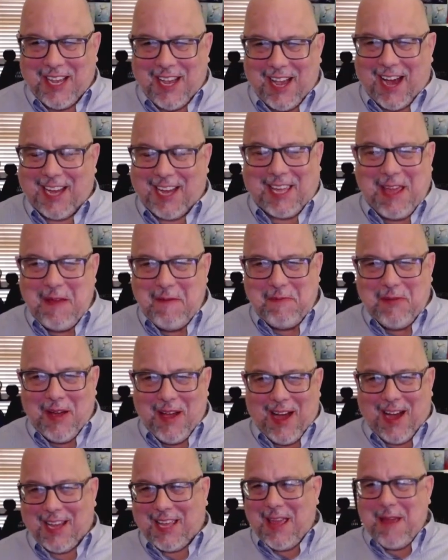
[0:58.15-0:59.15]
I keep
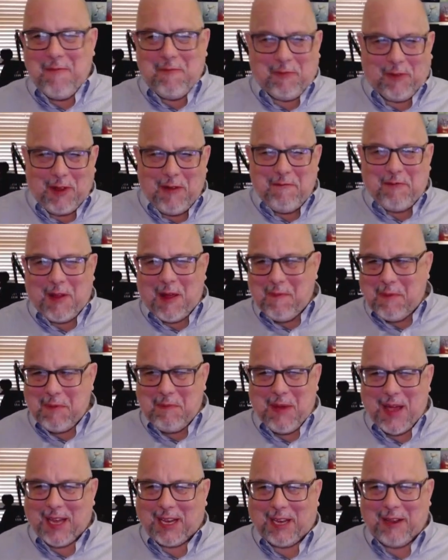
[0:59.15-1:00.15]
I keep flip-flopping
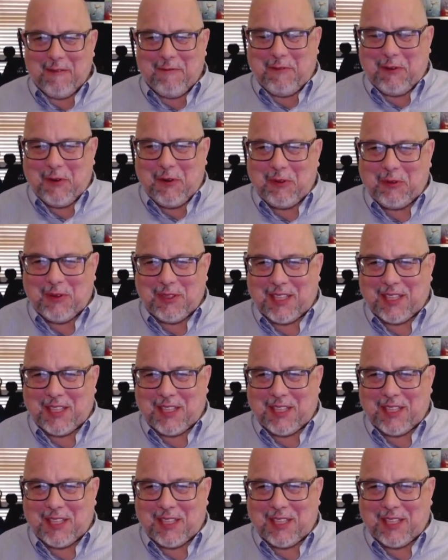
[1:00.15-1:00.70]
back and forth with